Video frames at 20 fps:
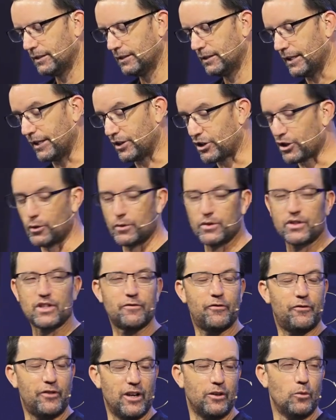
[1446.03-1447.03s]
And so it's a
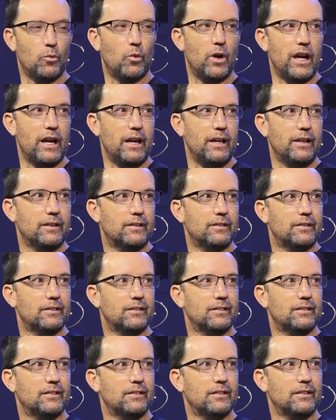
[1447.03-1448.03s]
fun way
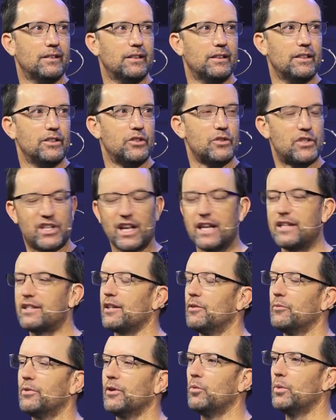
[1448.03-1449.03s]
to say
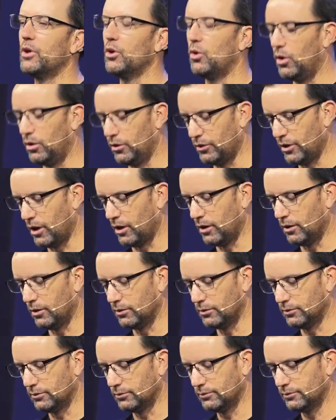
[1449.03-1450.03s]
something we all know,
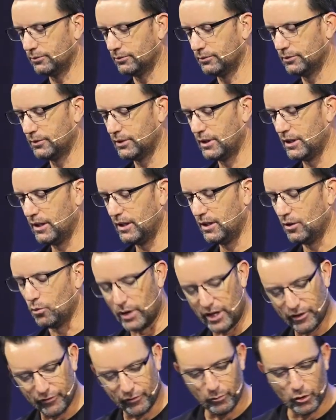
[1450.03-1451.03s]
we
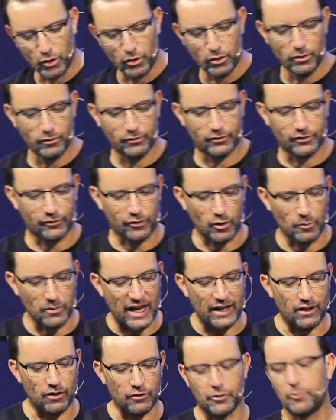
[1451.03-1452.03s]
have moved from the
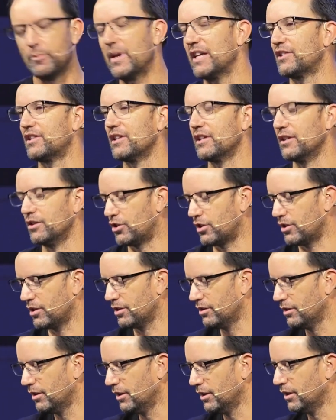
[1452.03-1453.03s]
health message
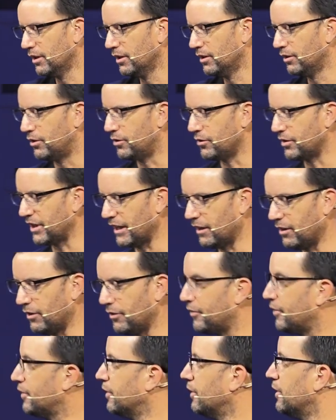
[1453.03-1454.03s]
to the
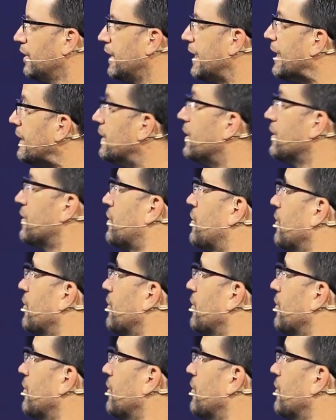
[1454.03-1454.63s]
health industry.